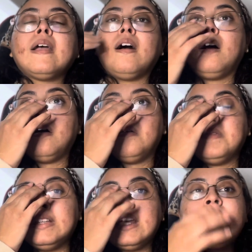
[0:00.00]
um,
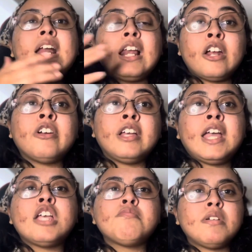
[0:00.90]
and they get a lot of
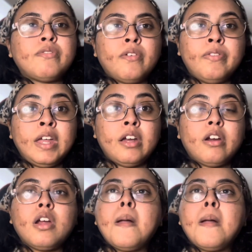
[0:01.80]
engagement from there.